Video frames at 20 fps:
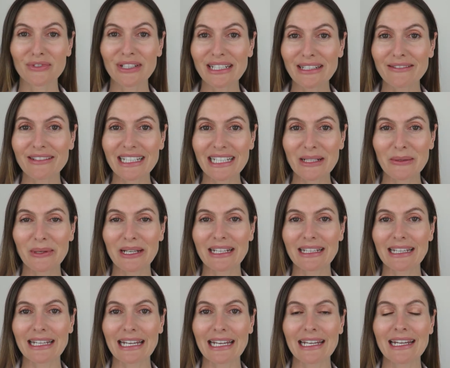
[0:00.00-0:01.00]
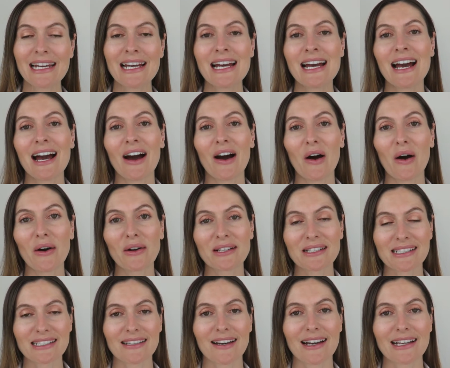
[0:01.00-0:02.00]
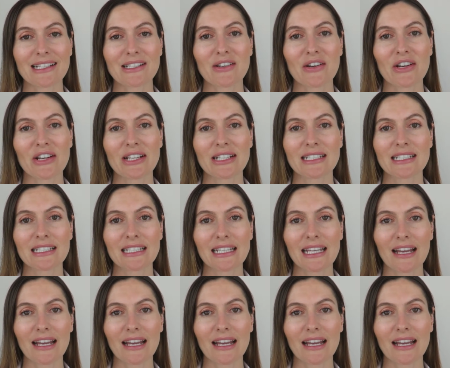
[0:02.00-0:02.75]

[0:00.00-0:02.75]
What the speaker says: Really quickly, on a side note,